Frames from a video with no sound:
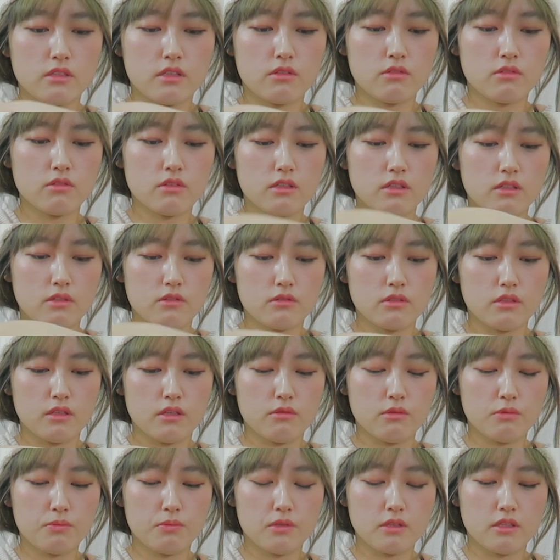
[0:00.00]
so I don't think
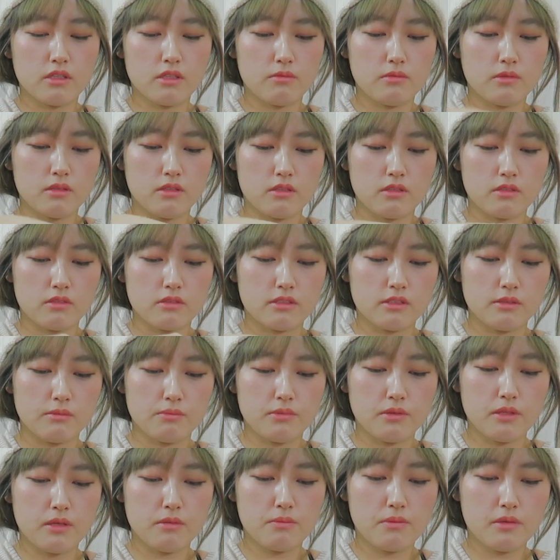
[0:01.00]
I will put them in a
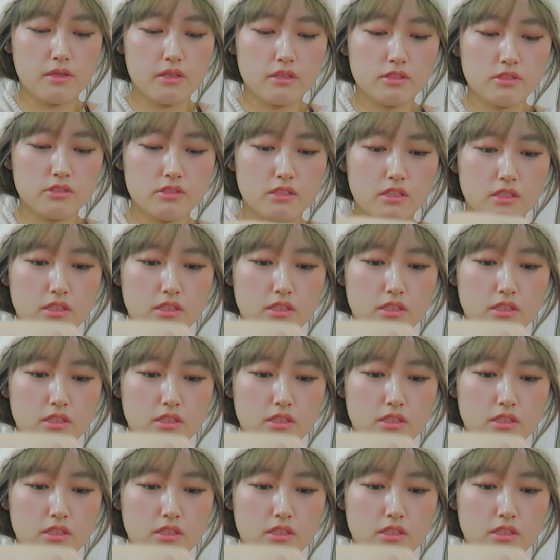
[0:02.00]
Ziploc bag and